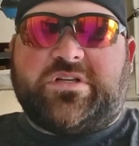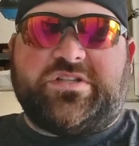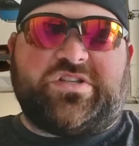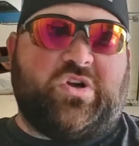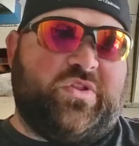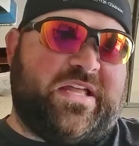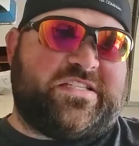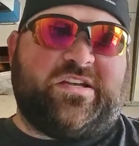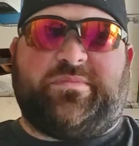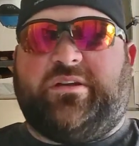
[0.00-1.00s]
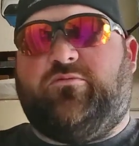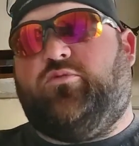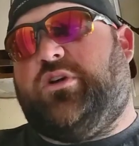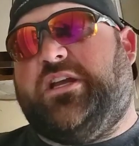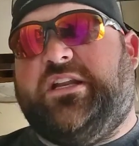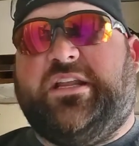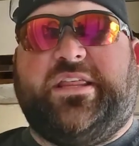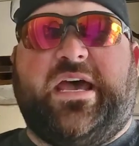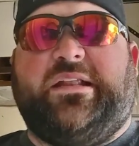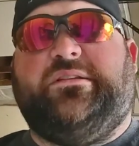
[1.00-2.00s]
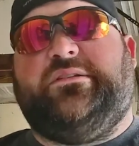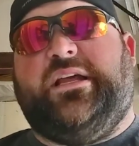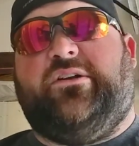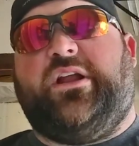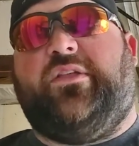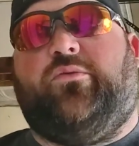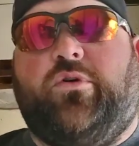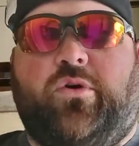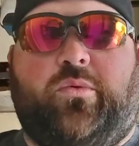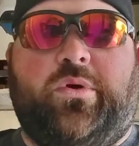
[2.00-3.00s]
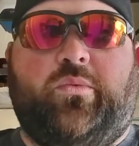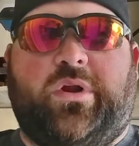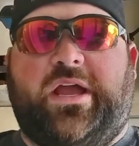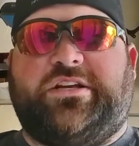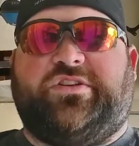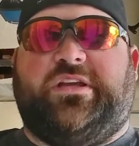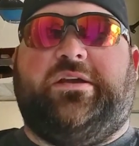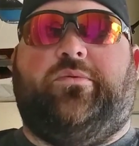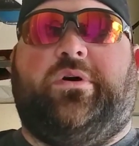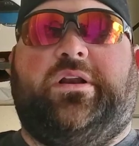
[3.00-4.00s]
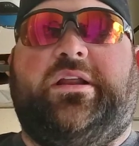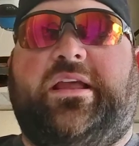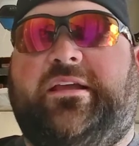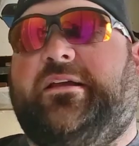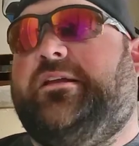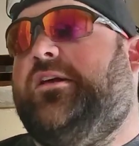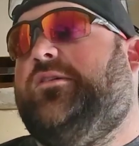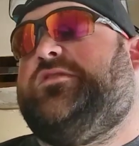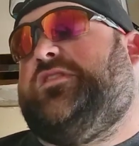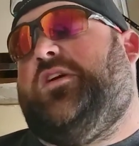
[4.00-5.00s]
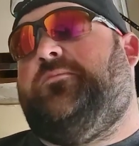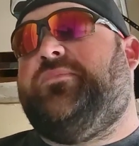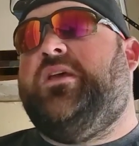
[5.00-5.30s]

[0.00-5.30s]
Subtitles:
So that's something we'll get into that later down the road when I actually get one. Yeah, so.